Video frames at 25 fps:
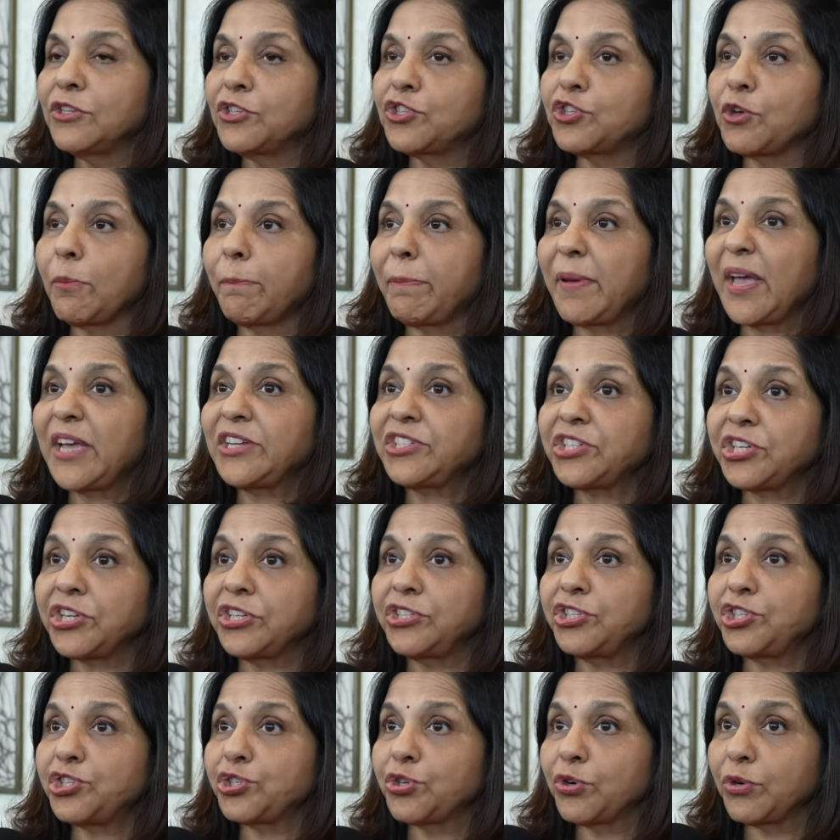So
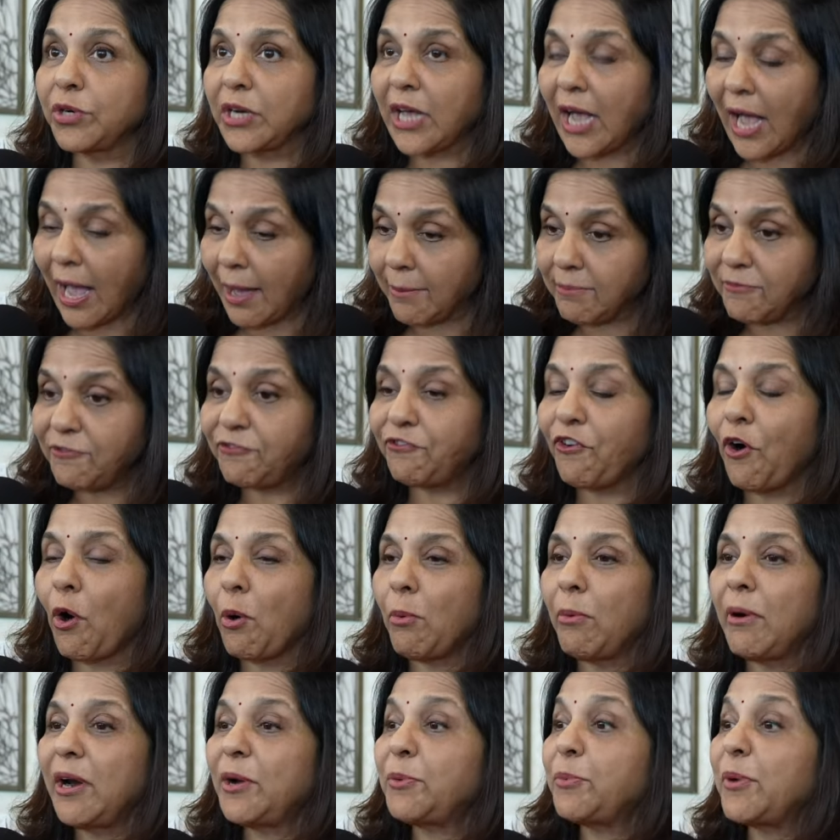patients should come
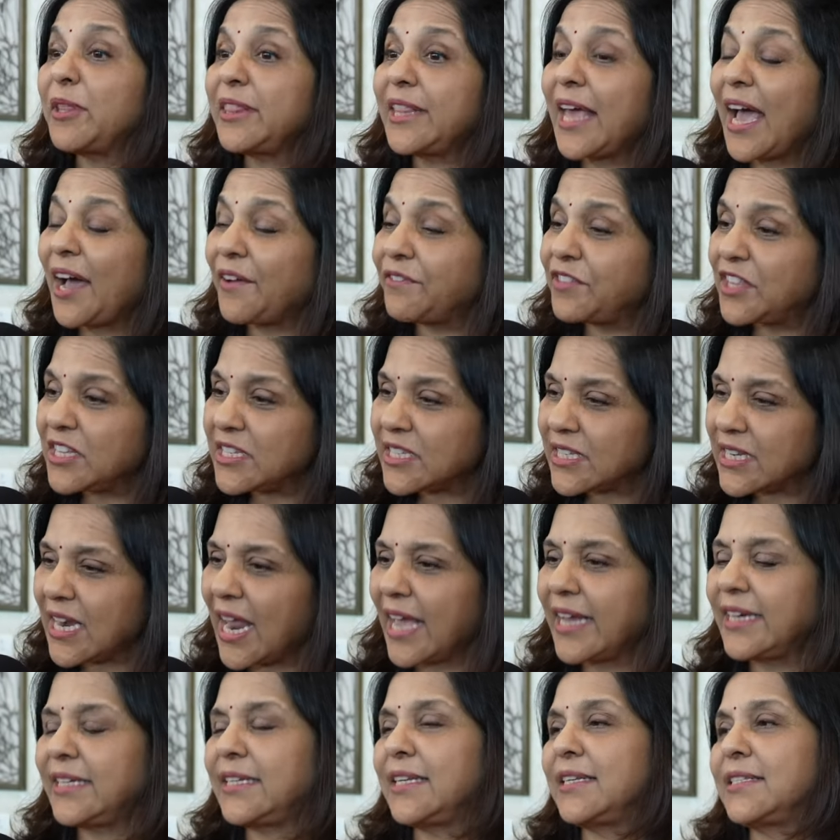forward when they have the
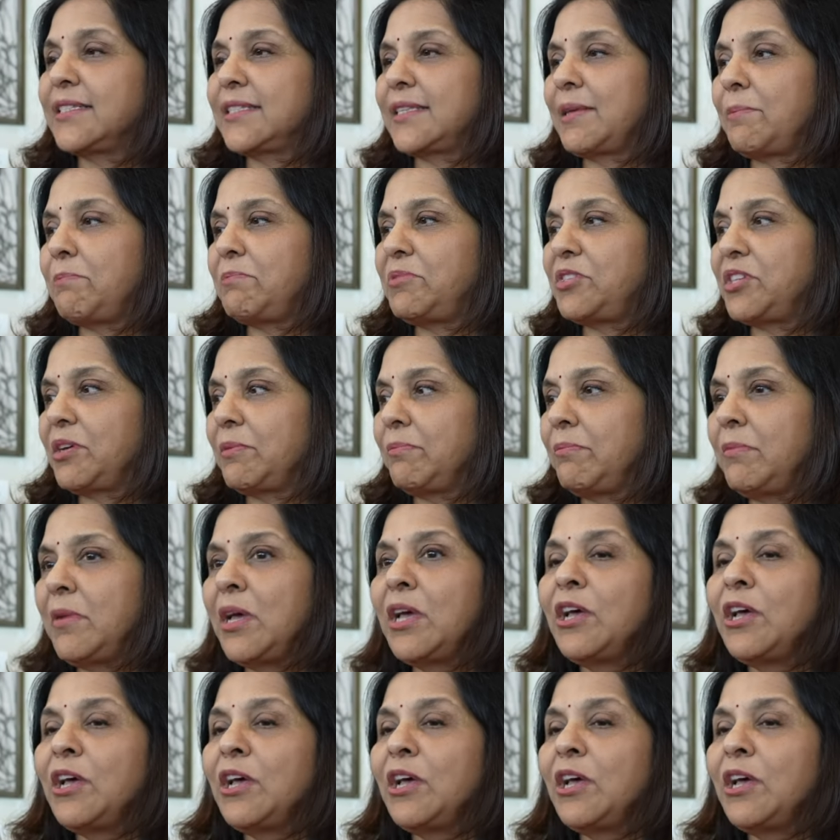slightest symptom